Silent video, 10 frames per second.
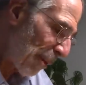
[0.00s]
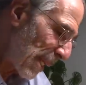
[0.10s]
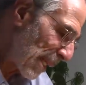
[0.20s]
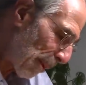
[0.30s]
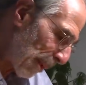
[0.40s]

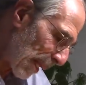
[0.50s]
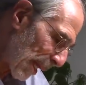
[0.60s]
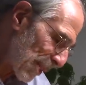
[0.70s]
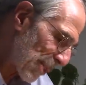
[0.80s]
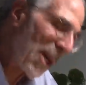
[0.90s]
many double
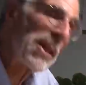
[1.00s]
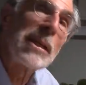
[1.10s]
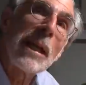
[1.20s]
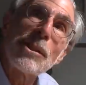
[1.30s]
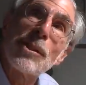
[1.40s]
lines are there?
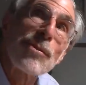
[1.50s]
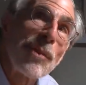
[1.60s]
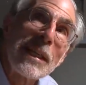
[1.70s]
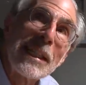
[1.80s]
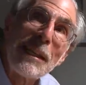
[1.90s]
Not just
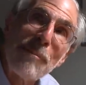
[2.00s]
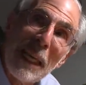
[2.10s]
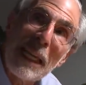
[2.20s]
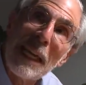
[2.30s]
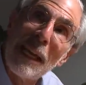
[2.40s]
finitely
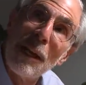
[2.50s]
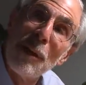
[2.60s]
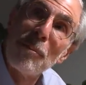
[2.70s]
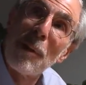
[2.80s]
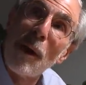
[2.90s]
many,
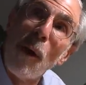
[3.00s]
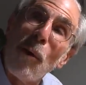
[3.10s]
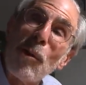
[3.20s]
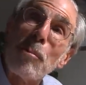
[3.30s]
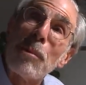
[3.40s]
but a
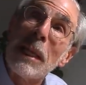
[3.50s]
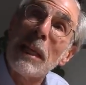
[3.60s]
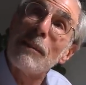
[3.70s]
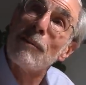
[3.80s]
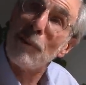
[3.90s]
whole
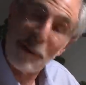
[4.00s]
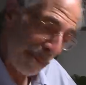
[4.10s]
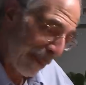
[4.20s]
planeful.